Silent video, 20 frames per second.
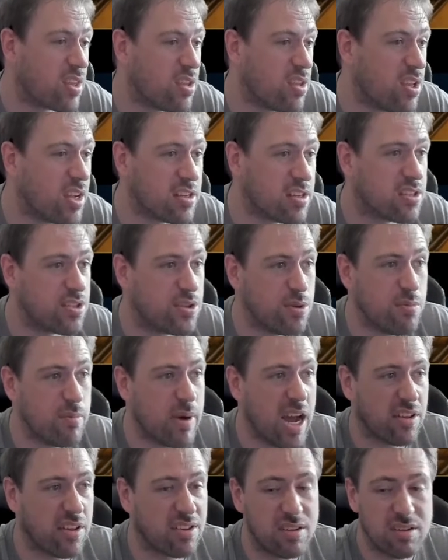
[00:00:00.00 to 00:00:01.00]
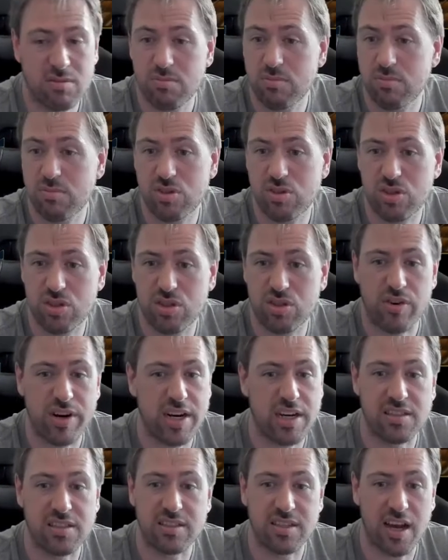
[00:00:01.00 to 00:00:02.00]
you can just do math
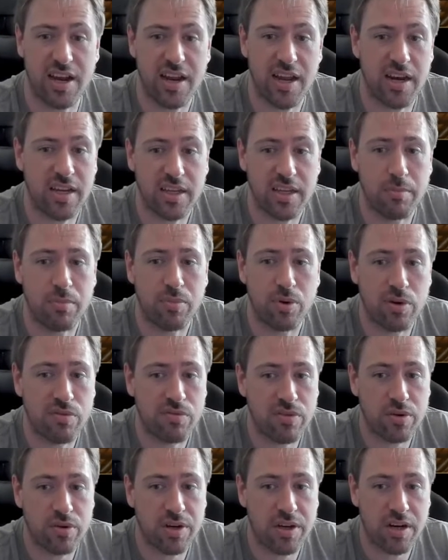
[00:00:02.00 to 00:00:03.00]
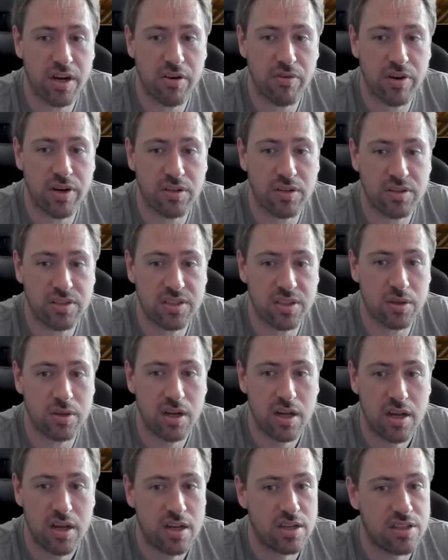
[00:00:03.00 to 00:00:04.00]
straight inside any input field in Unreal. So
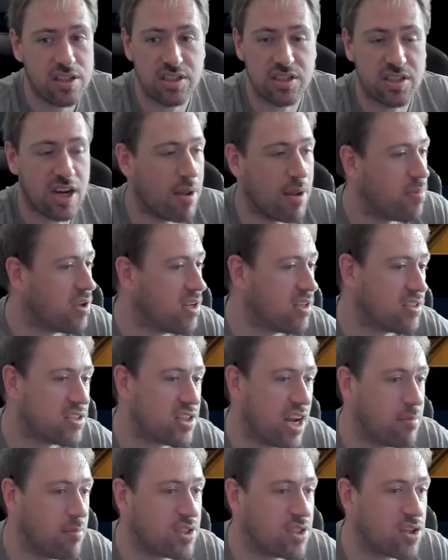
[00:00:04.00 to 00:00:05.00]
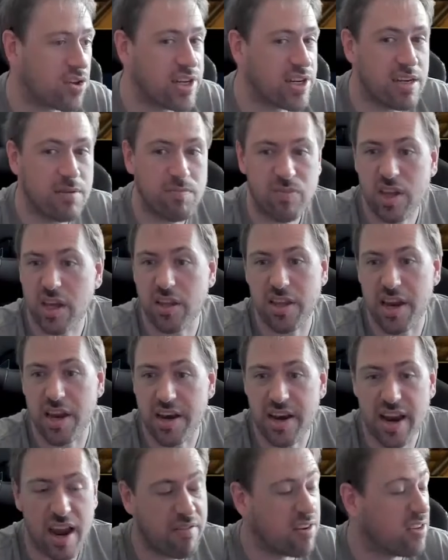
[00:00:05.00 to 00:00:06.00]
just type in ×3 and
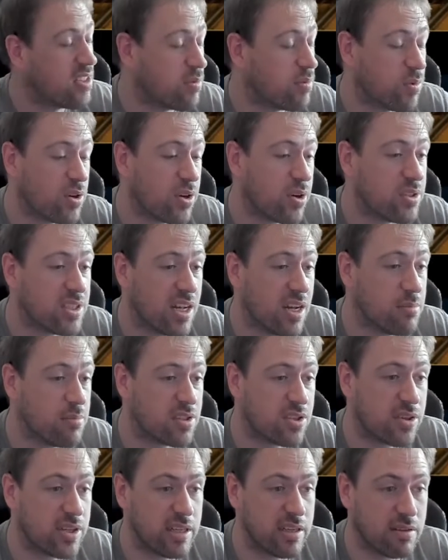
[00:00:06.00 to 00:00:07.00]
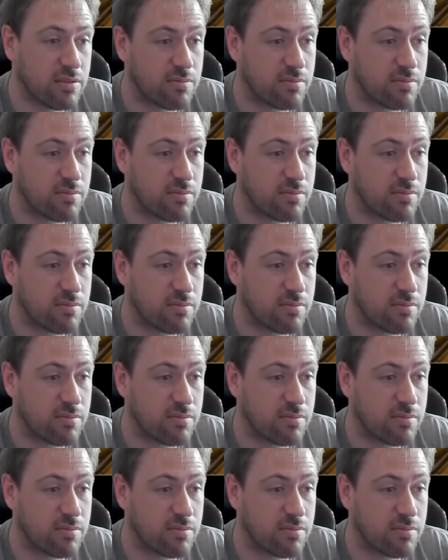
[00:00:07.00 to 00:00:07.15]
then everything will go ×3.